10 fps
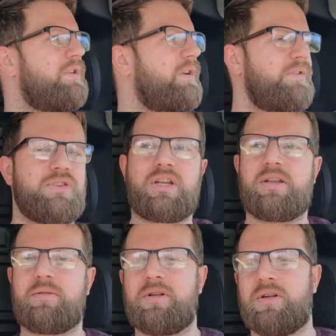if there's
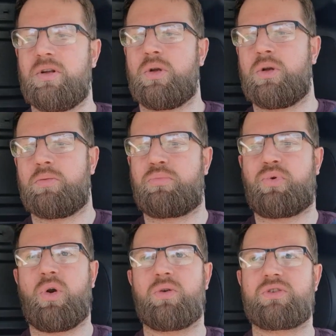any
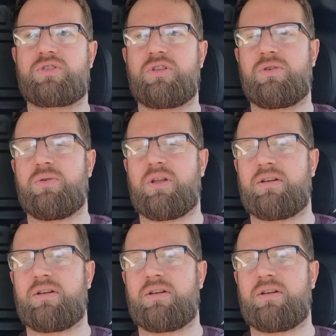products to do that.